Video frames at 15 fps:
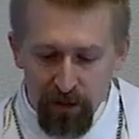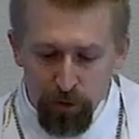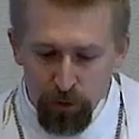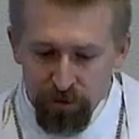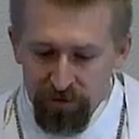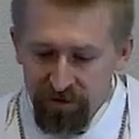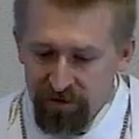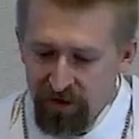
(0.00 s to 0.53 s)

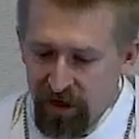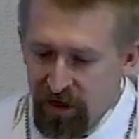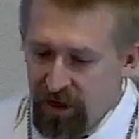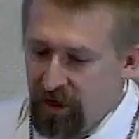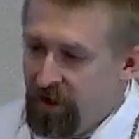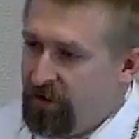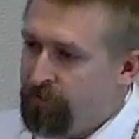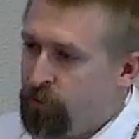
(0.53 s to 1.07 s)
loose
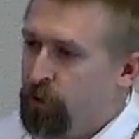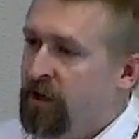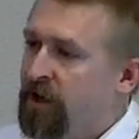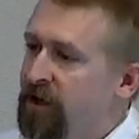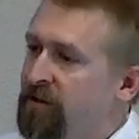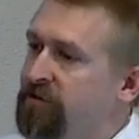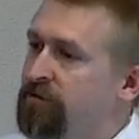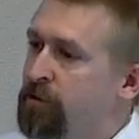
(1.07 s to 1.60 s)
for
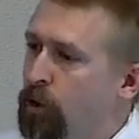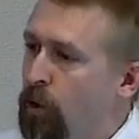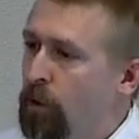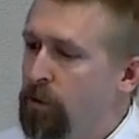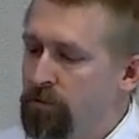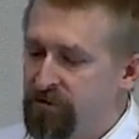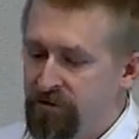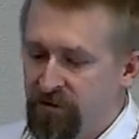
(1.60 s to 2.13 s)
his
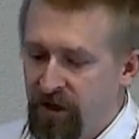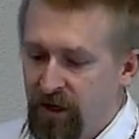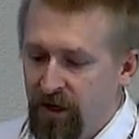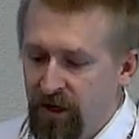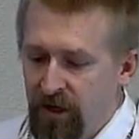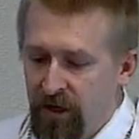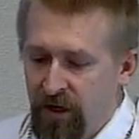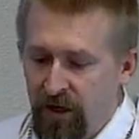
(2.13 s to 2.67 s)
goals
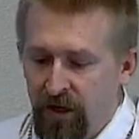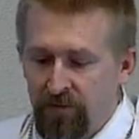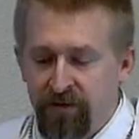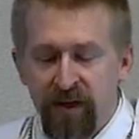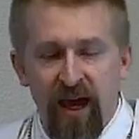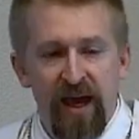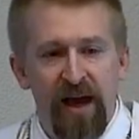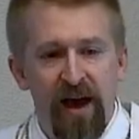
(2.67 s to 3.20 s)
of
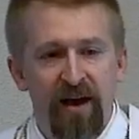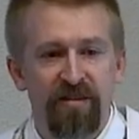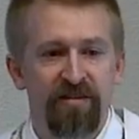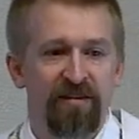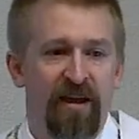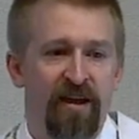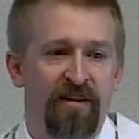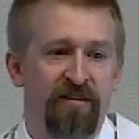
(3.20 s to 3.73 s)
chaos
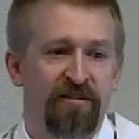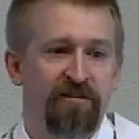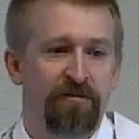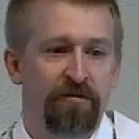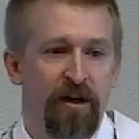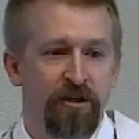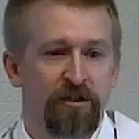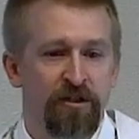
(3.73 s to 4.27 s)
and
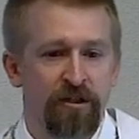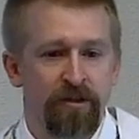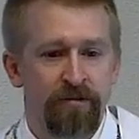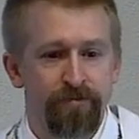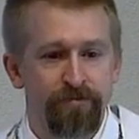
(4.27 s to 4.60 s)
destruction.